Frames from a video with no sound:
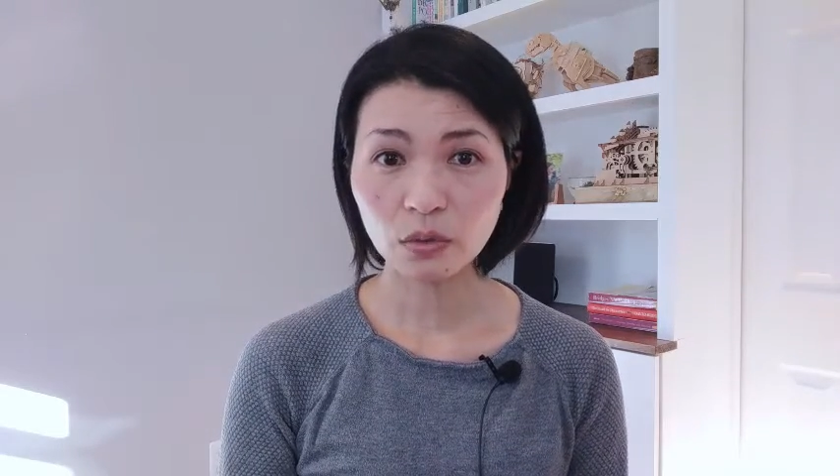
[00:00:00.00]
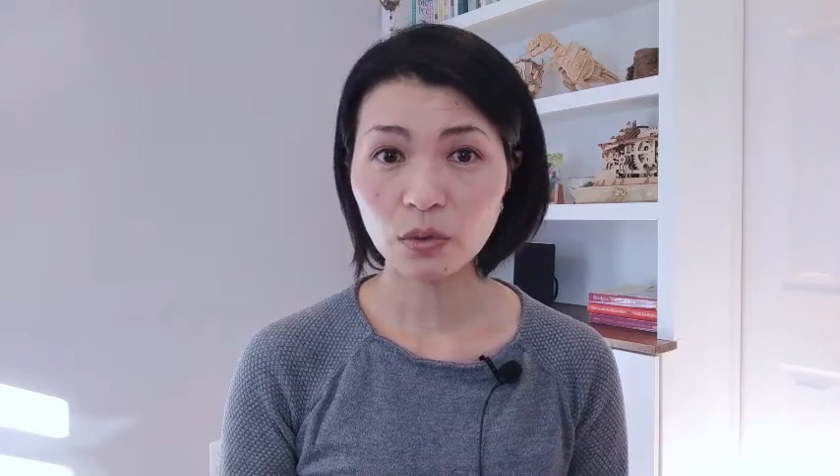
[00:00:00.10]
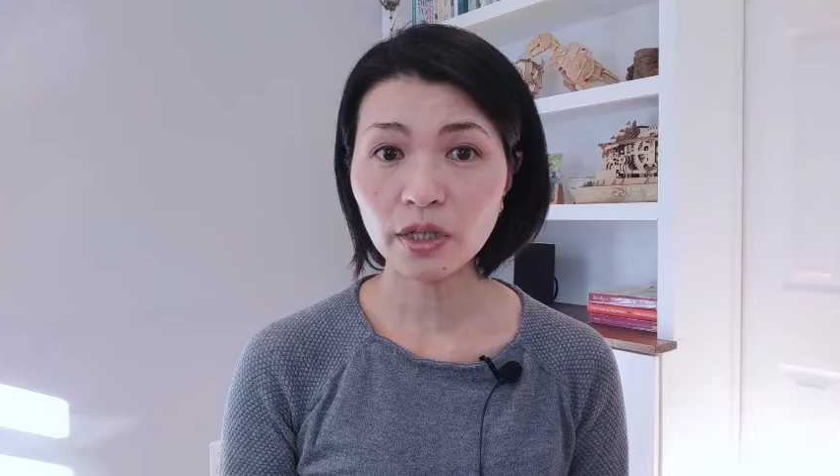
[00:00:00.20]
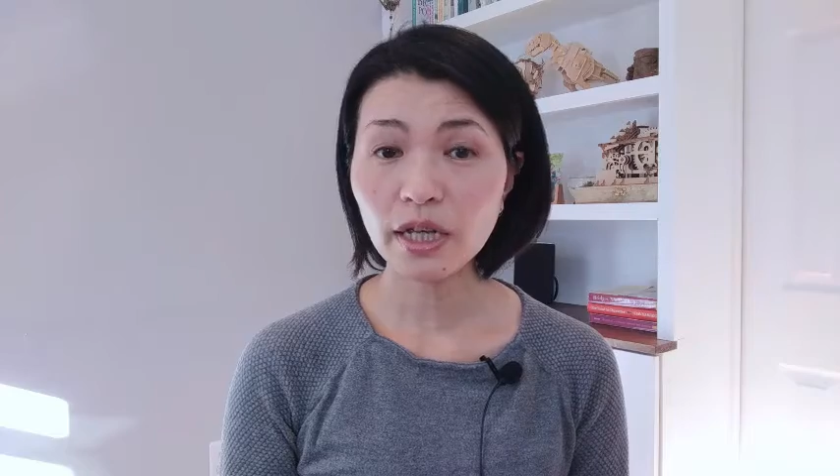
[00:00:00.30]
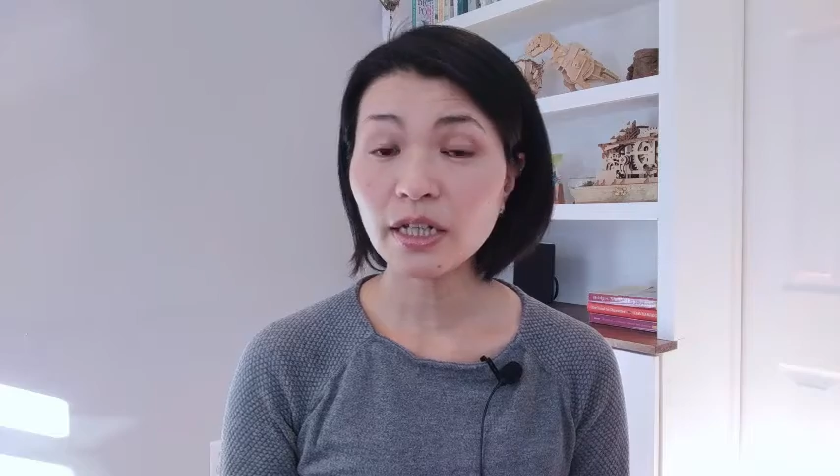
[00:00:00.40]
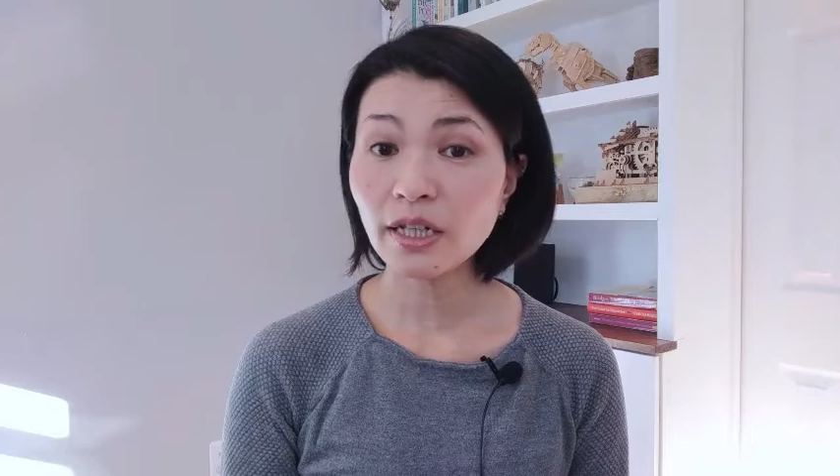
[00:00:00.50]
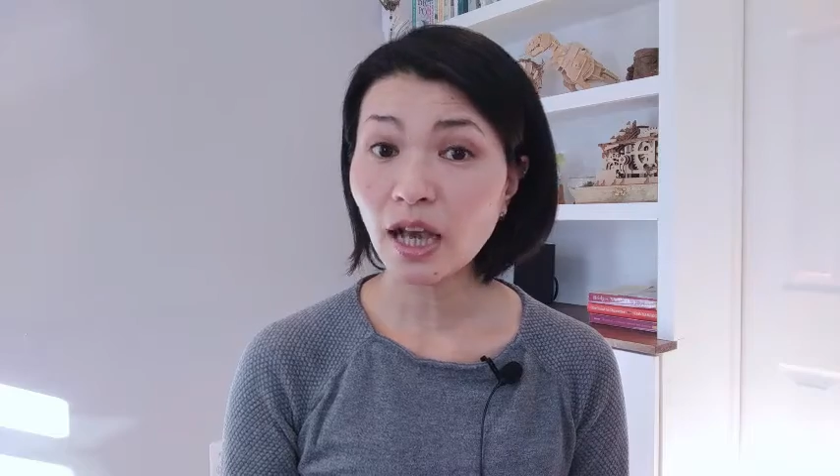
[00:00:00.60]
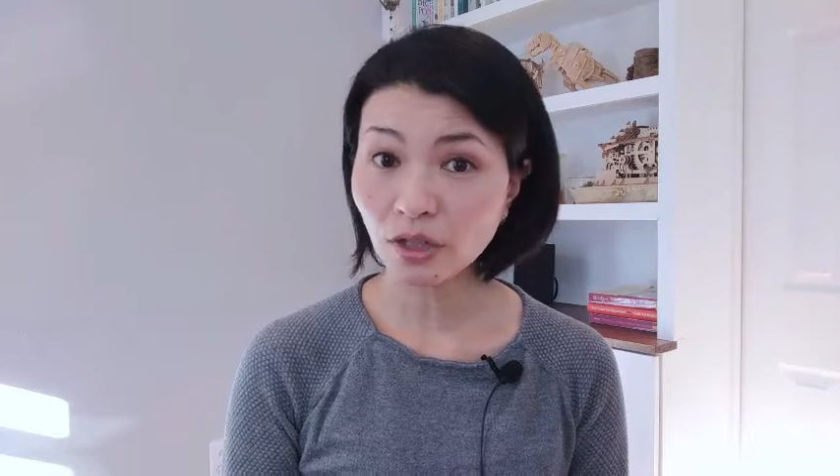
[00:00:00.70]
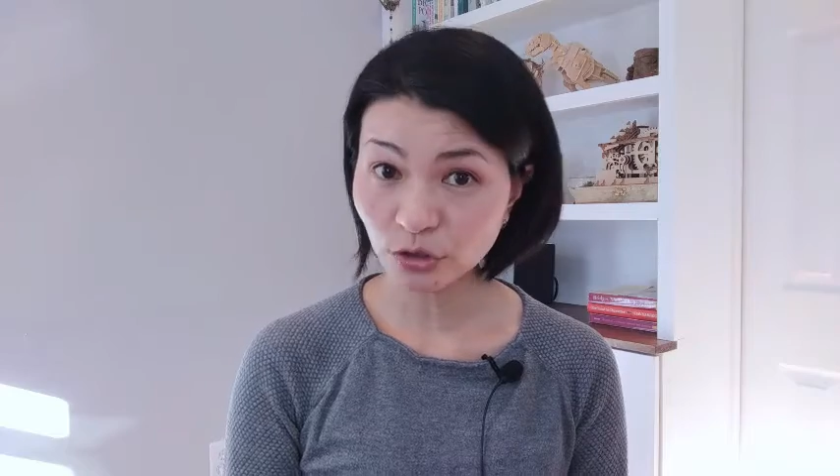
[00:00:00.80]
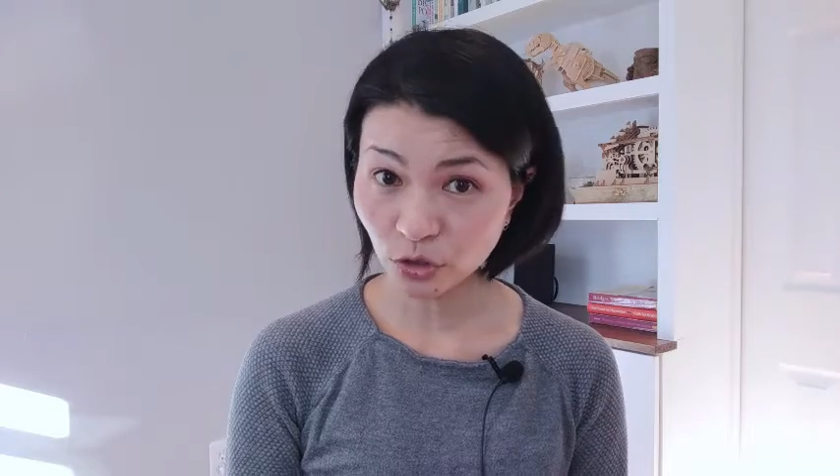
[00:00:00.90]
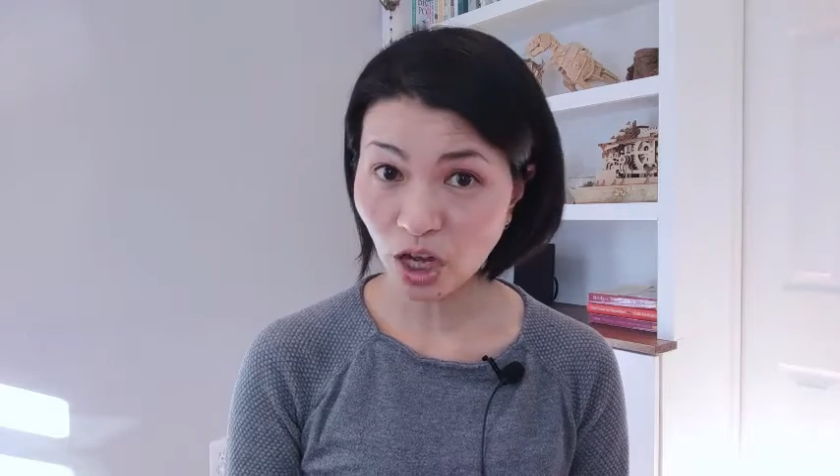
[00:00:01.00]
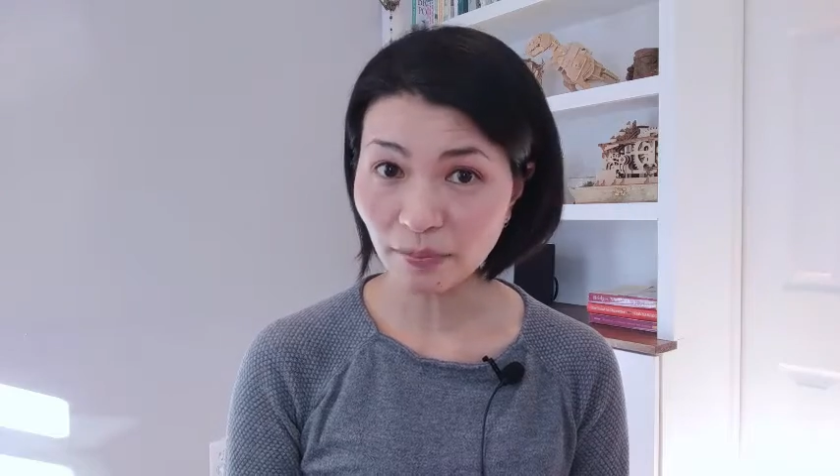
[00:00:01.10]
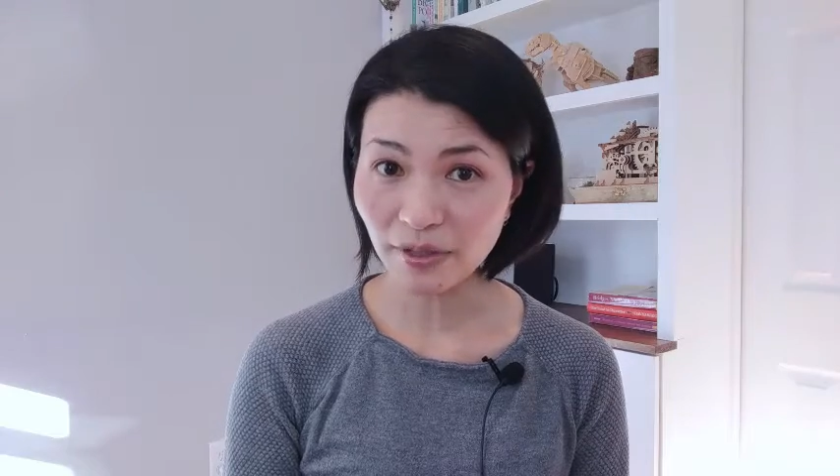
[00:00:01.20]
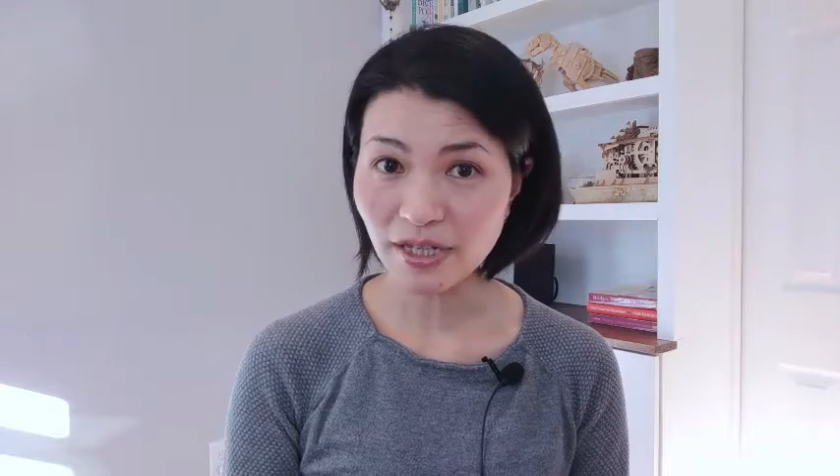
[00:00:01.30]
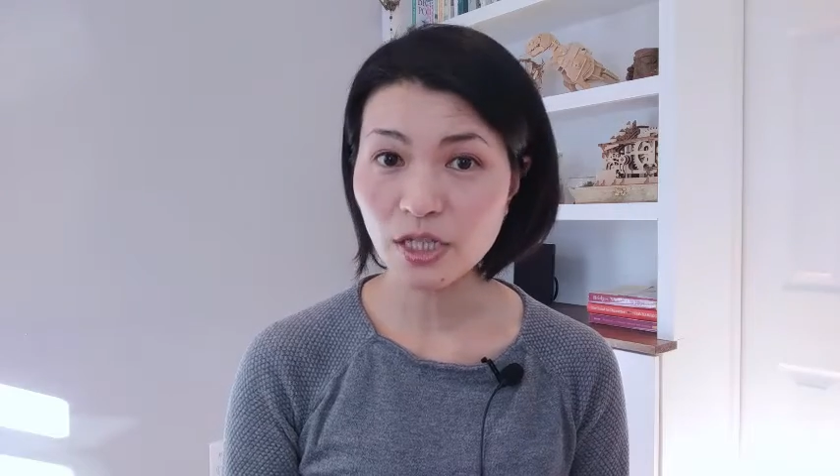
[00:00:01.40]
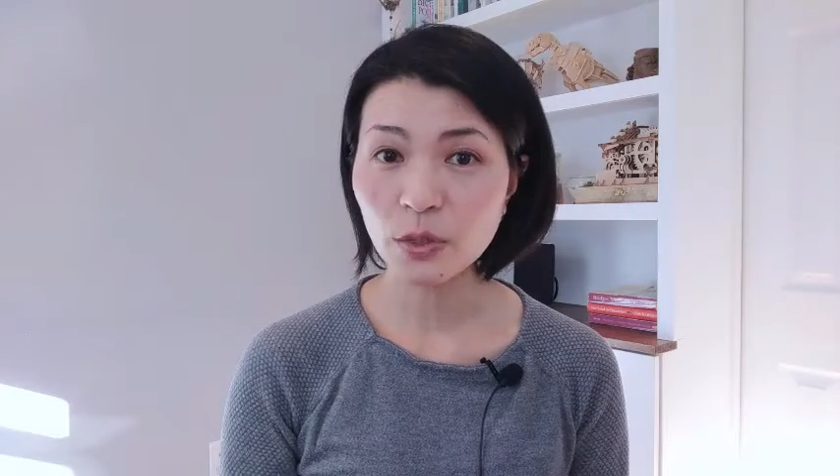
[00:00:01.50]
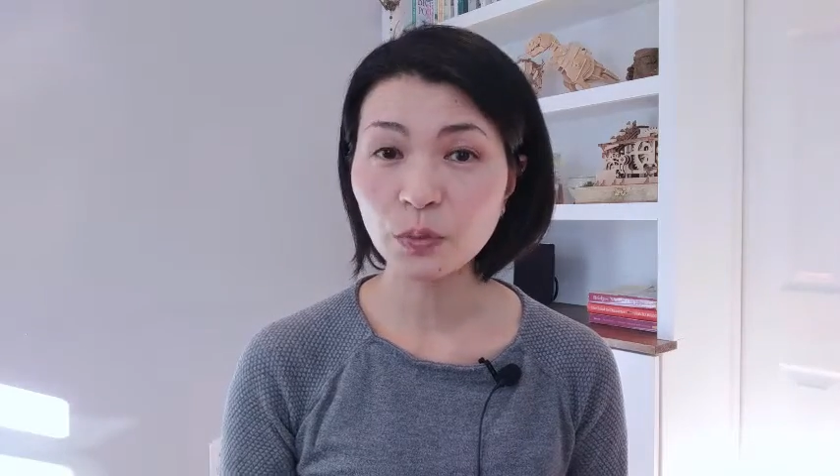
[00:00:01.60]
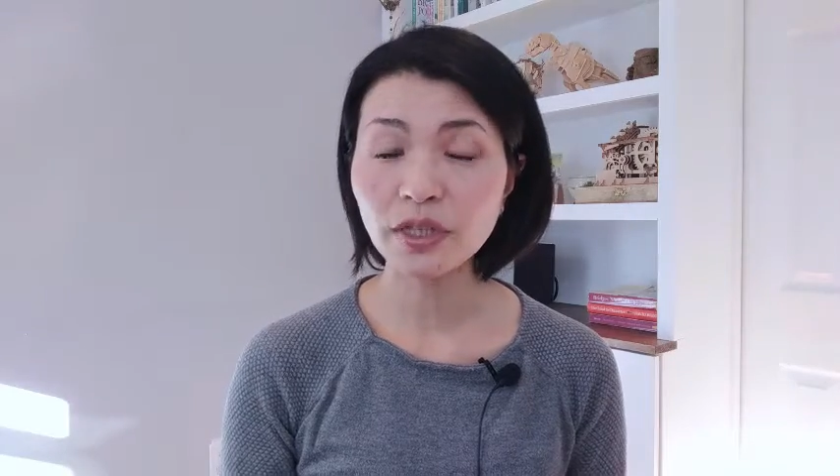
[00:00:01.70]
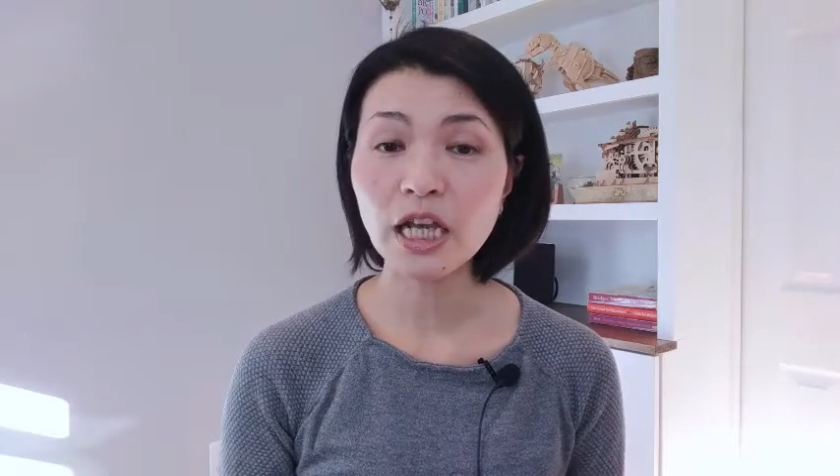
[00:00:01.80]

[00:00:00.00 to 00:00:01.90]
or any other topics you would